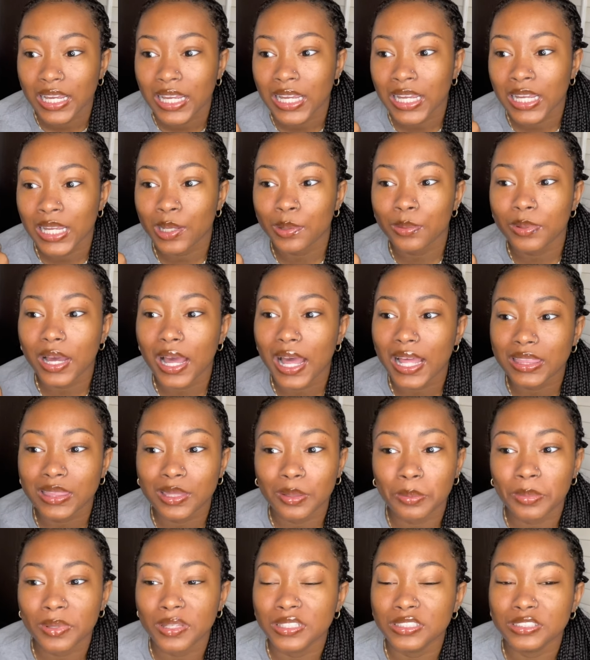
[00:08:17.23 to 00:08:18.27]
It would have to
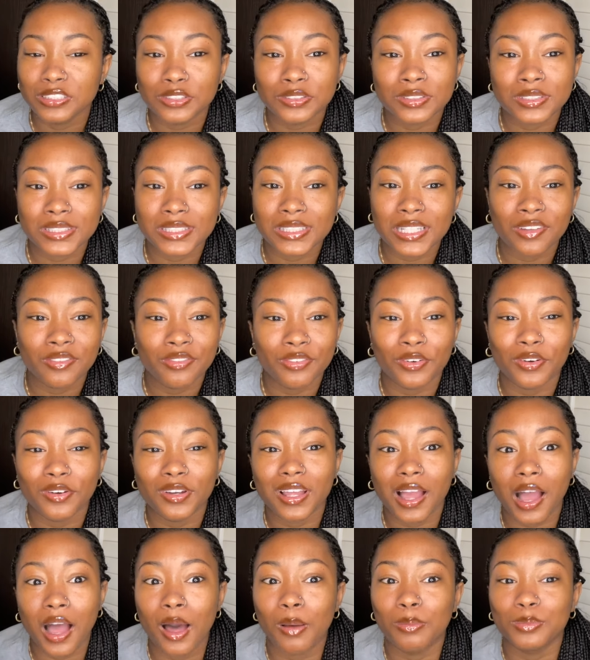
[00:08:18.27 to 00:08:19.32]
be just seafood, y'all.
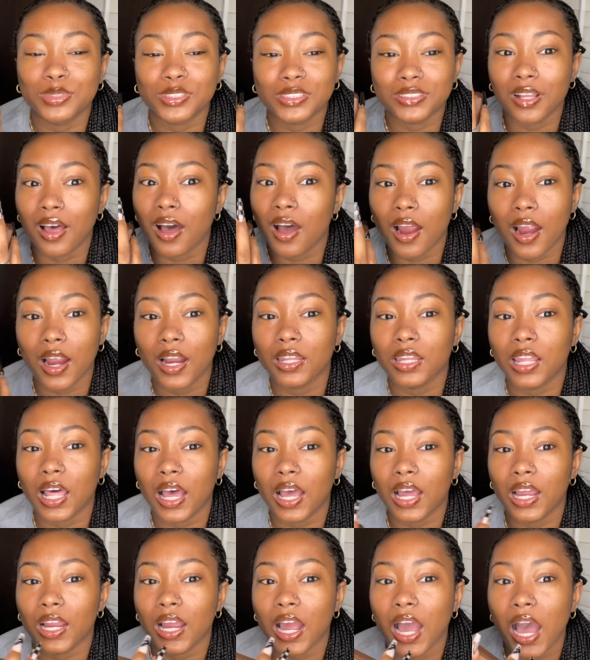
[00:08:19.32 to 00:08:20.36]
I'm sorry, like
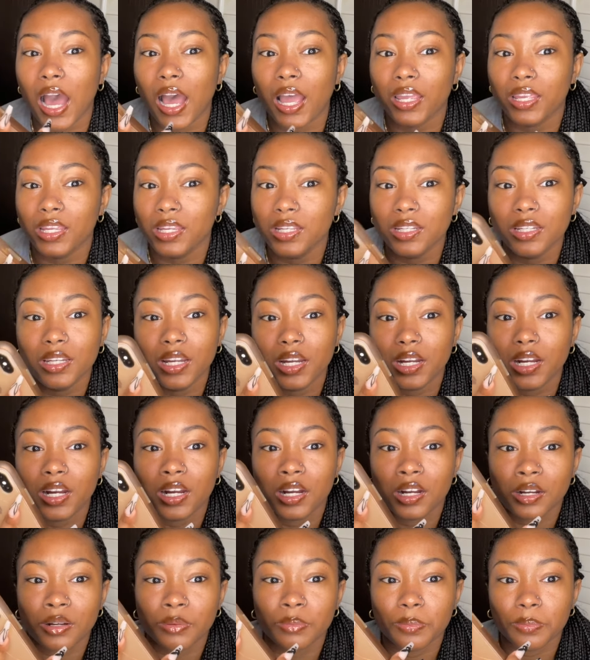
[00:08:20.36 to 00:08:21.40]
I eat
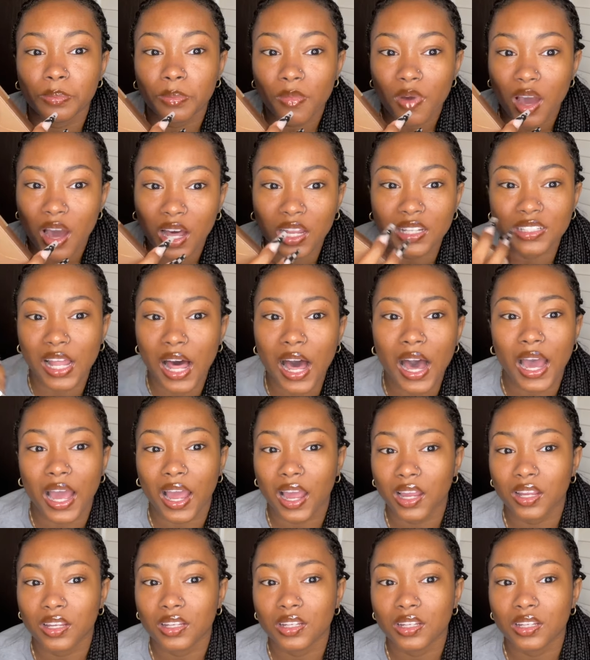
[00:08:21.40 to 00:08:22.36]
there a lot